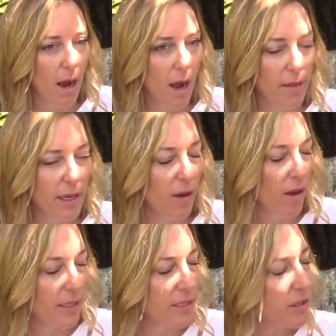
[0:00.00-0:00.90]
I think
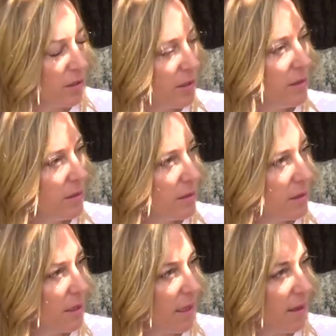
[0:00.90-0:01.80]
all internal.
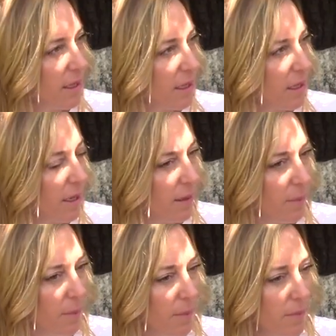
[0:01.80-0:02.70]
I think
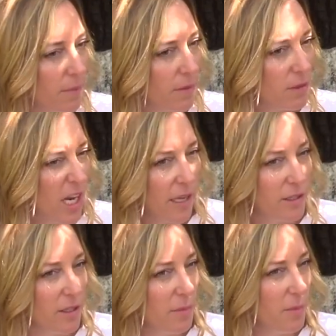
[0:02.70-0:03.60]

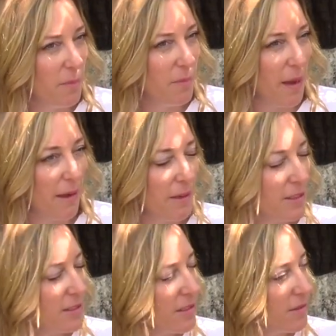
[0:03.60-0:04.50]
childhood
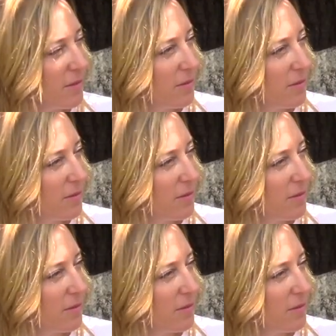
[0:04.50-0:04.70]
patterns of